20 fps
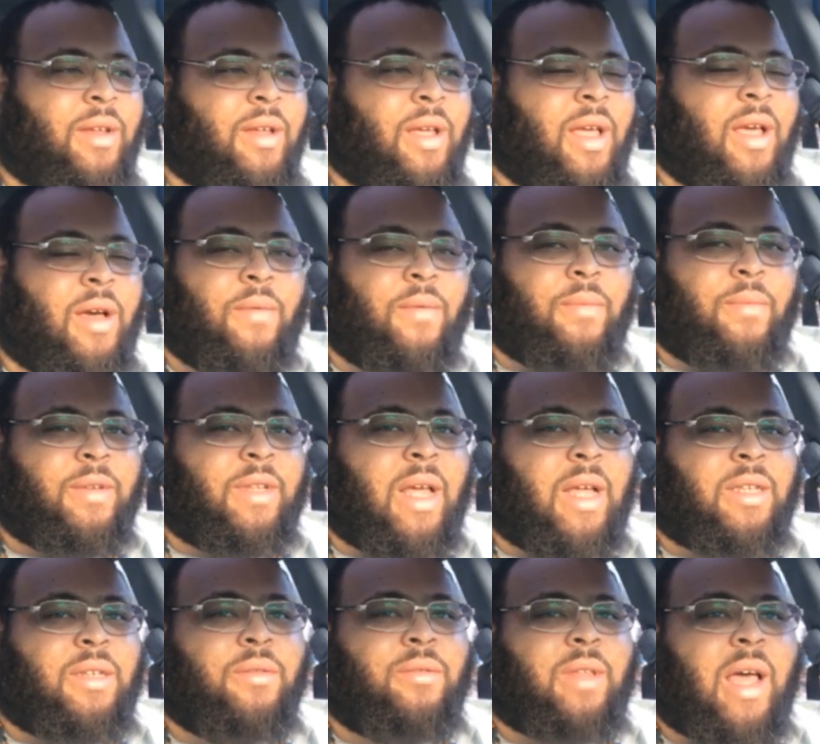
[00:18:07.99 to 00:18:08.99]
Hell, what was
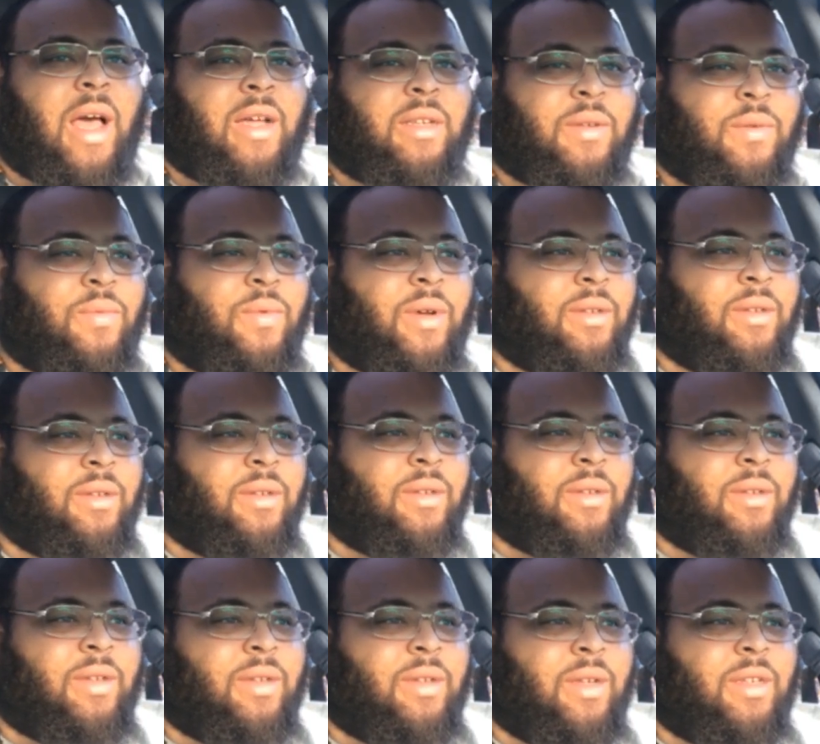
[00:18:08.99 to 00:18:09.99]
that, 2001?
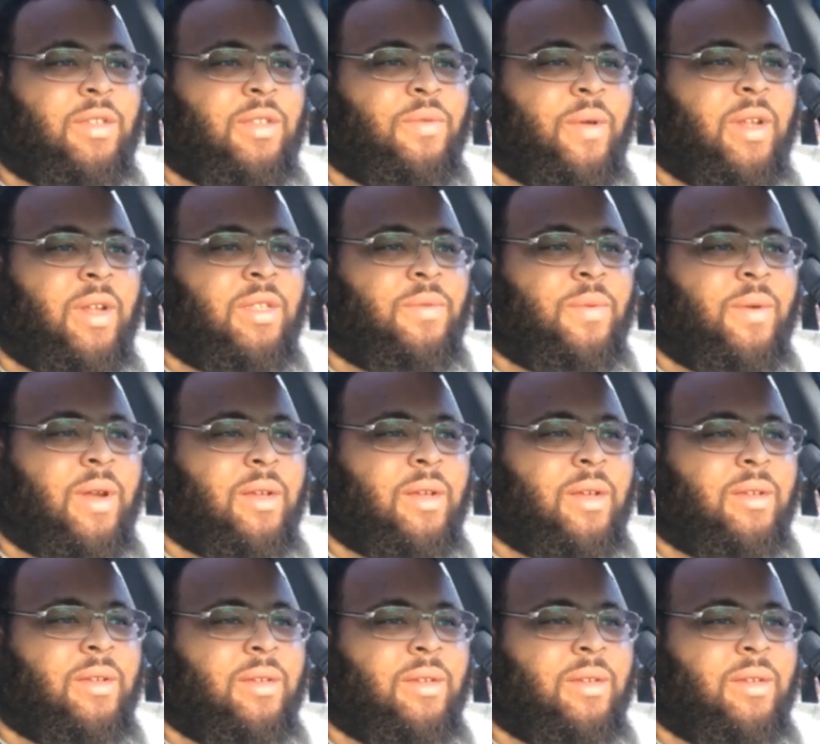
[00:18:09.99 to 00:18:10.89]
Just 2020.